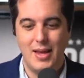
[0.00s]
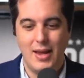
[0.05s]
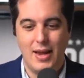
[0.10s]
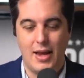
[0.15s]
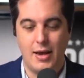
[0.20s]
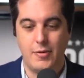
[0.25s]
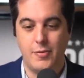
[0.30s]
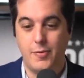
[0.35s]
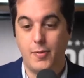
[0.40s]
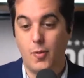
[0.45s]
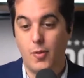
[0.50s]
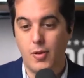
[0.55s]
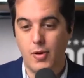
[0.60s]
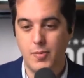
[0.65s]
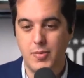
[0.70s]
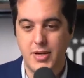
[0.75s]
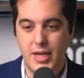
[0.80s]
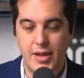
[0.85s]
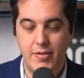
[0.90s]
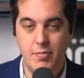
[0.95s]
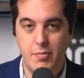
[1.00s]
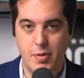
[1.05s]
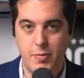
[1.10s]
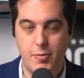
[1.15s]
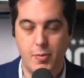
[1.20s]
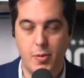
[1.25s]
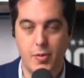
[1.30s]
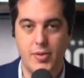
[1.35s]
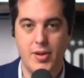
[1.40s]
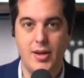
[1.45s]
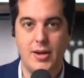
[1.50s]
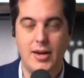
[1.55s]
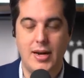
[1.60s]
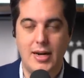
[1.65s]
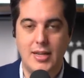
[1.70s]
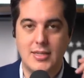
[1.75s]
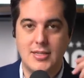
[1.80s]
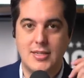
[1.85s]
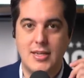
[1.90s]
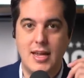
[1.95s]
and formed, even before the
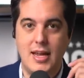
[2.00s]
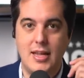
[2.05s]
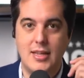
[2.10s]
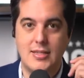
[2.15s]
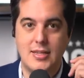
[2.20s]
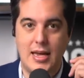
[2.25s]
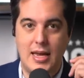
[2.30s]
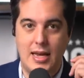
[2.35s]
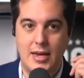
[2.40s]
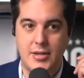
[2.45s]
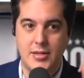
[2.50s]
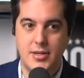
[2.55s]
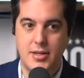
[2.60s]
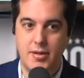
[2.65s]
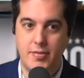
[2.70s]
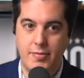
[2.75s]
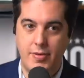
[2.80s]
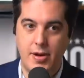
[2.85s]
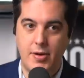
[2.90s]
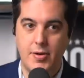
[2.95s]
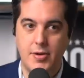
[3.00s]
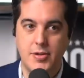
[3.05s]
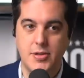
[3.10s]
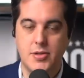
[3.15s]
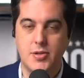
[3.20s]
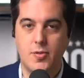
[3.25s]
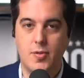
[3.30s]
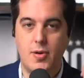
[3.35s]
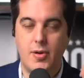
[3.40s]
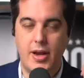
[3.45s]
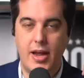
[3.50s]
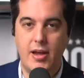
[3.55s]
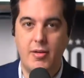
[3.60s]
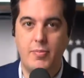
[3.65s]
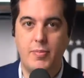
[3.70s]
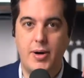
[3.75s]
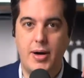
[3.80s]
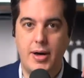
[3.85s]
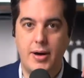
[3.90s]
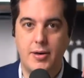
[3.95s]
United States, actually very strong
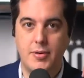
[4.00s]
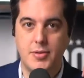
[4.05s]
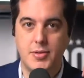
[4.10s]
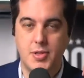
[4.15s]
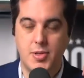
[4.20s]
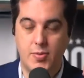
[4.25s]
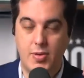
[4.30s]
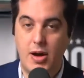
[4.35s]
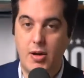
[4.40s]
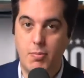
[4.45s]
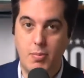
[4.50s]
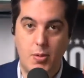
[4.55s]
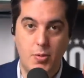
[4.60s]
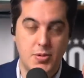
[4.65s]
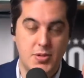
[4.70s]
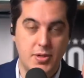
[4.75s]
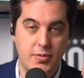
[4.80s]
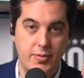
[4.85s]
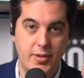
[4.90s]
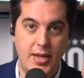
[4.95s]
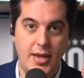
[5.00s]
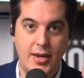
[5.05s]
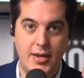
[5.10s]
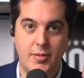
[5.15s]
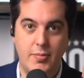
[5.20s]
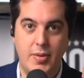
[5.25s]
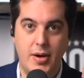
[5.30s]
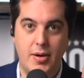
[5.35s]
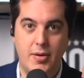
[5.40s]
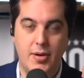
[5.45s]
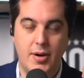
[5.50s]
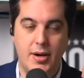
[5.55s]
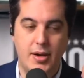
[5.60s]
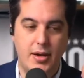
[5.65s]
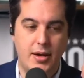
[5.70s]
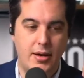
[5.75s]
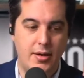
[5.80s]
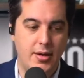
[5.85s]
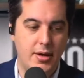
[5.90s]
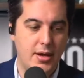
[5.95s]
empires throughout most of Latin
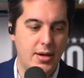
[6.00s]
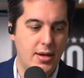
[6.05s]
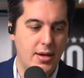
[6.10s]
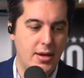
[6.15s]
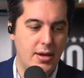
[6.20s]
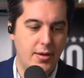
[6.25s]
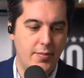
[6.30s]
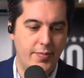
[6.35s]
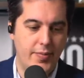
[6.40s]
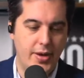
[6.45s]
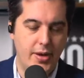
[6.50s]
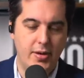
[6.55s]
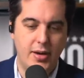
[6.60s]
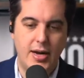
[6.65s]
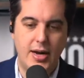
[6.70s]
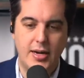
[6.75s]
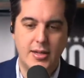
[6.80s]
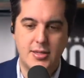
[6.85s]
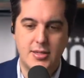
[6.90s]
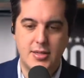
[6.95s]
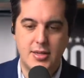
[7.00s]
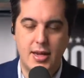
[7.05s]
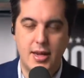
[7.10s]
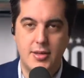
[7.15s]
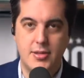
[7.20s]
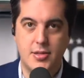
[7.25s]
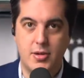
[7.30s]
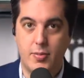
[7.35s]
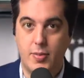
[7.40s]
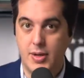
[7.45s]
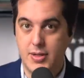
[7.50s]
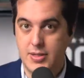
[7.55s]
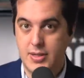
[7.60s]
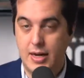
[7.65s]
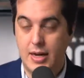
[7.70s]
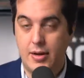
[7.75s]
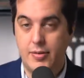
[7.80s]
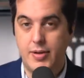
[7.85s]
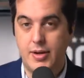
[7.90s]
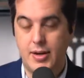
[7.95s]
America. The United States, or what is
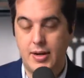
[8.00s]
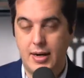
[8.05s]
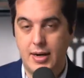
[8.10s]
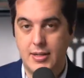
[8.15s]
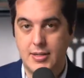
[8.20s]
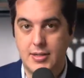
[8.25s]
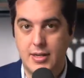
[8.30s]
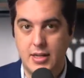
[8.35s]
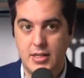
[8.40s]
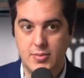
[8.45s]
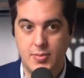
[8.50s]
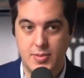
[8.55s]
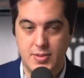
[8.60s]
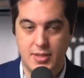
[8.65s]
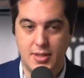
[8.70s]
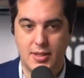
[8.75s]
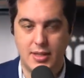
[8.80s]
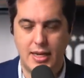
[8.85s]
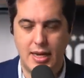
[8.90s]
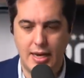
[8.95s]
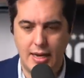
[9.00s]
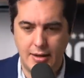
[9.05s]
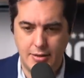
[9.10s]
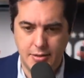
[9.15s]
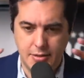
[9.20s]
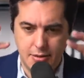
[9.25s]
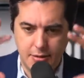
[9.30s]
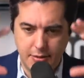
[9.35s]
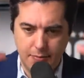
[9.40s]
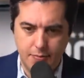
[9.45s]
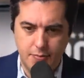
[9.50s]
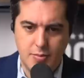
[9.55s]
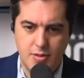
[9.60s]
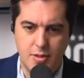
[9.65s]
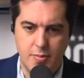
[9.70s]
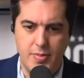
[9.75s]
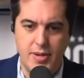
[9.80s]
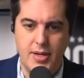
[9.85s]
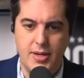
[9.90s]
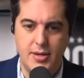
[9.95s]
now the United States, was the last
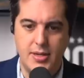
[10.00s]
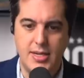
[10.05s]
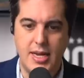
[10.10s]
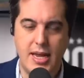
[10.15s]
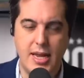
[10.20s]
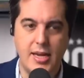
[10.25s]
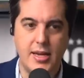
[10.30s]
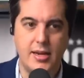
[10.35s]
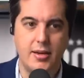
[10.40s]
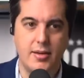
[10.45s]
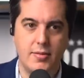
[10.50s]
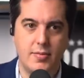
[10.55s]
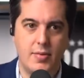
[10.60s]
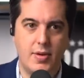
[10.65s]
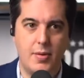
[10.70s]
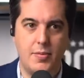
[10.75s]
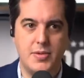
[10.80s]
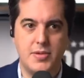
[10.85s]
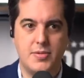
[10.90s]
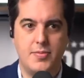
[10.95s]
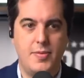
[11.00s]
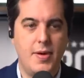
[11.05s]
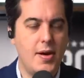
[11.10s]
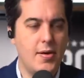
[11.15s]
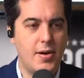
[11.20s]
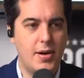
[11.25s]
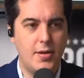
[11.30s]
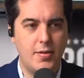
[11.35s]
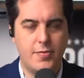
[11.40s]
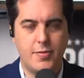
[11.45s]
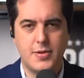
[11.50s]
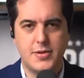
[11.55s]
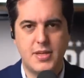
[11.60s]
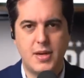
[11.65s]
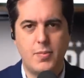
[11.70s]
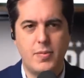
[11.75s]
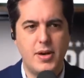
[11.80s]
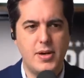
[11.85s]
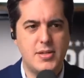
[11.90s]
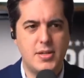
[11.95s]
to be taken. It was for
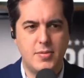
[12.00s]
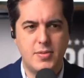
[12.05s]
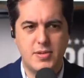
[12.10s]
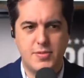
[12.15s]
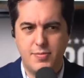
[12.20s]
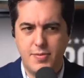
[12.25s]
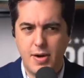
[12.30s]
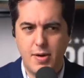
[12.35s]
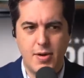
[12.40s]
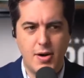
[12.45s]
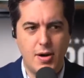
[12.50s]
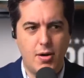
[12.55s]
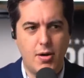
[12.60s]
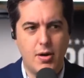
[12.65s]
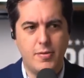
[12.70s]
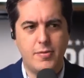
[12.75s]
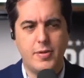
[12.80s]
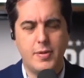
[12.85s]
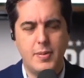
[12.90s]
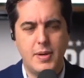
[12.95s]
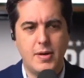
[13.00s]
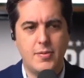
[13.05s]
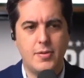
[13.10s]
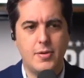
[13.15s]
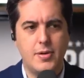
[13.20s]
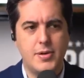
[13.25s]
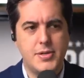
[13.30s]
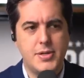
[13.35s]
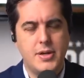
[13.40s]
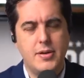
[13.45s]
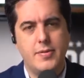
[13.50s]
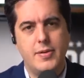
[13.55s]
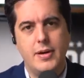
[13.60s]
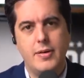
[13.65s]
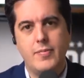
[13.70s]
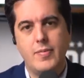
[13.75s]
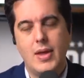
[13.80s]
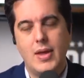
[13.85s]
some reason, it was very hard for them to ever achieve it.